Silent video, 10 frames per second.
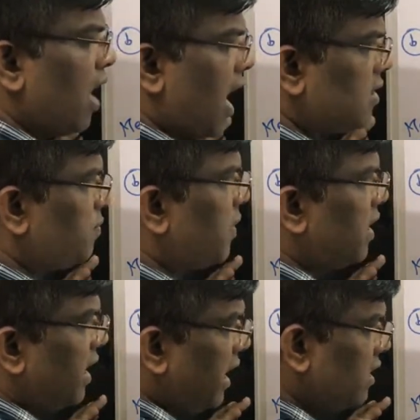As per
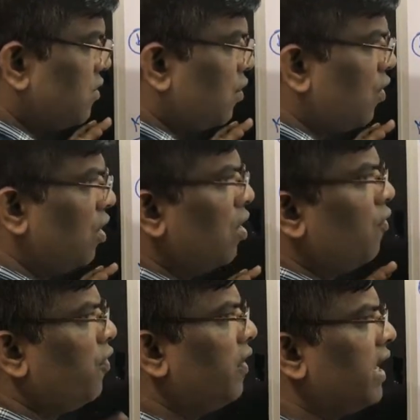his rule,
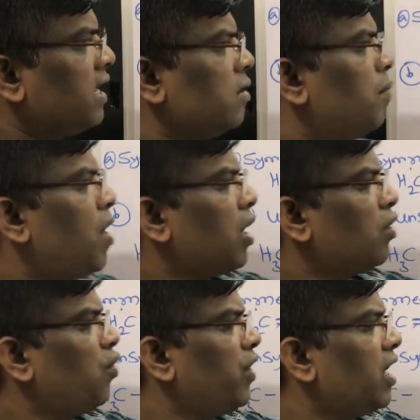we will get
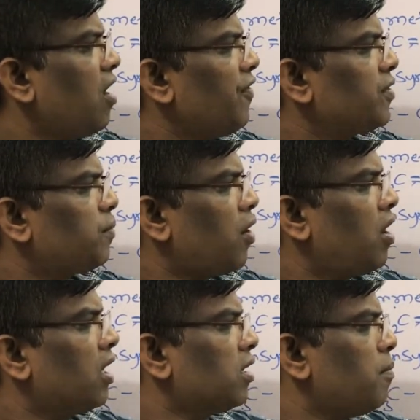Markovnikov's
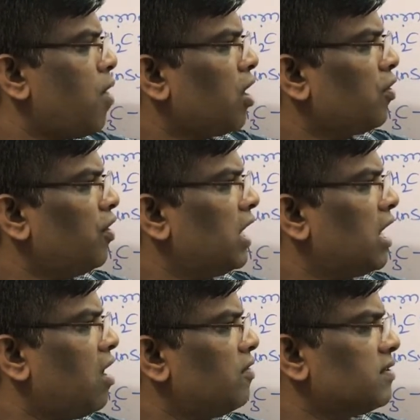product,
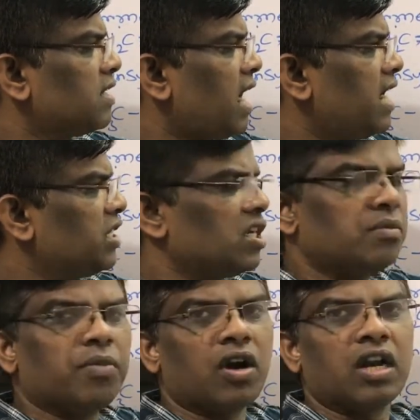Markovnikov's
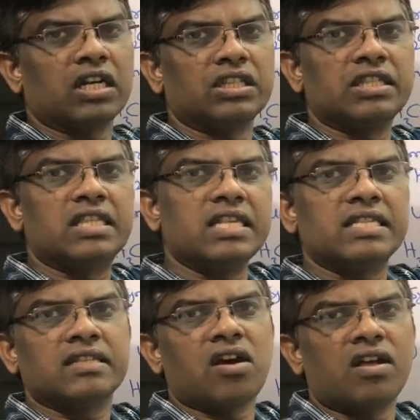addition product.
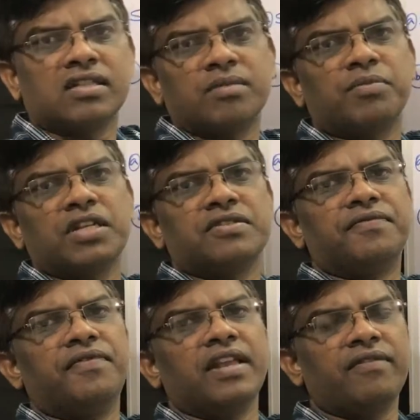This concept is
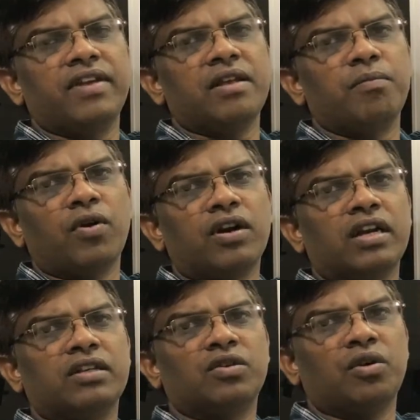very, very
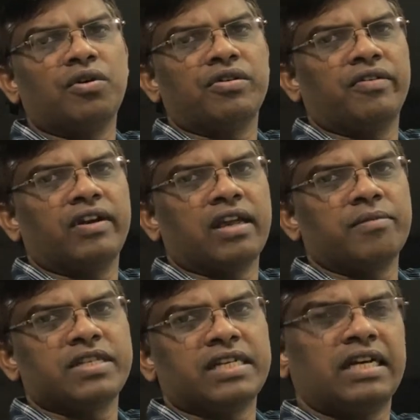important throughout your
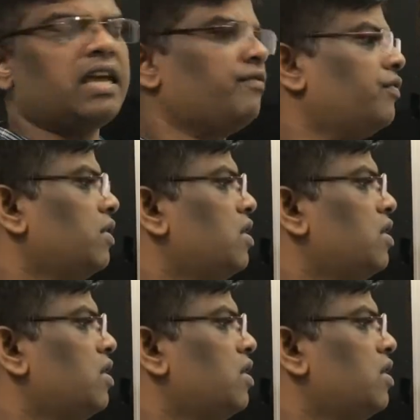chemistry life.